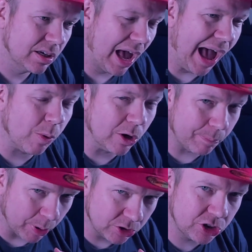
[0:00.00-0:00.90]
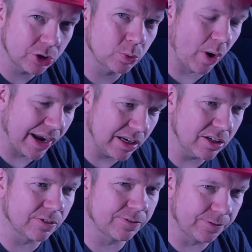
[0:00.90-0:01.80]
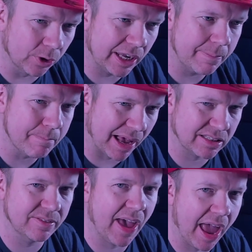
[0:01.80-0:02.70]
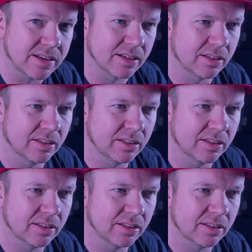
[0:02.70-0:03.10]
I want to punch you right in your fucking massive head.